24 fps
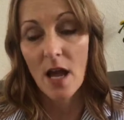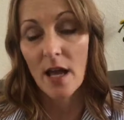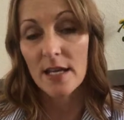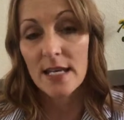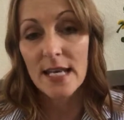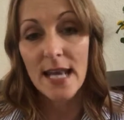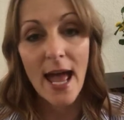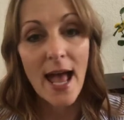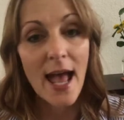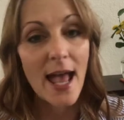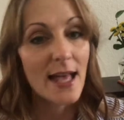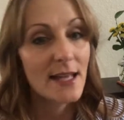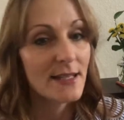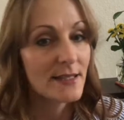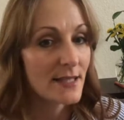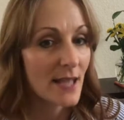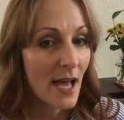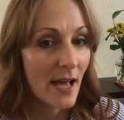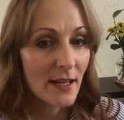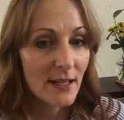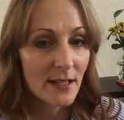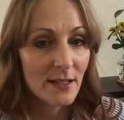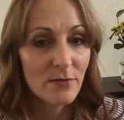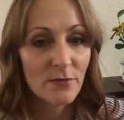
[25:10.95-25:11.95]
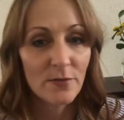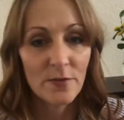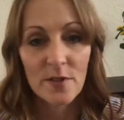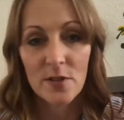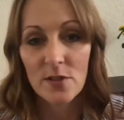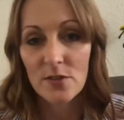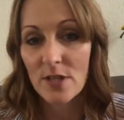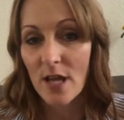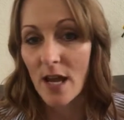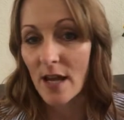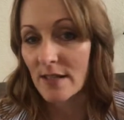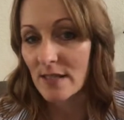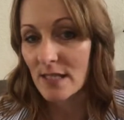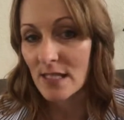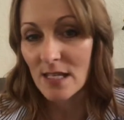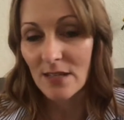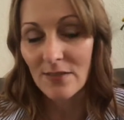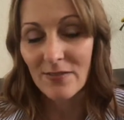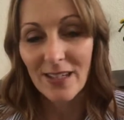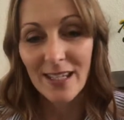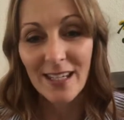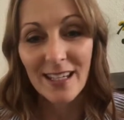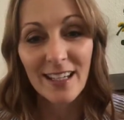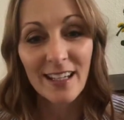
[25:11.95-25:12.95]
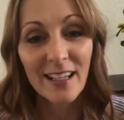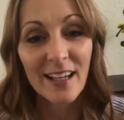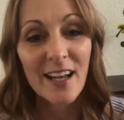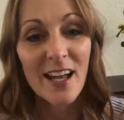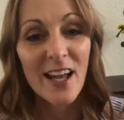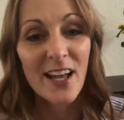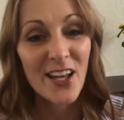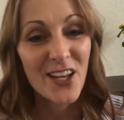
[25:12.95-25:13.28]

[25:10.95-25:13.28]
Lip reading: .net, .info, .tv,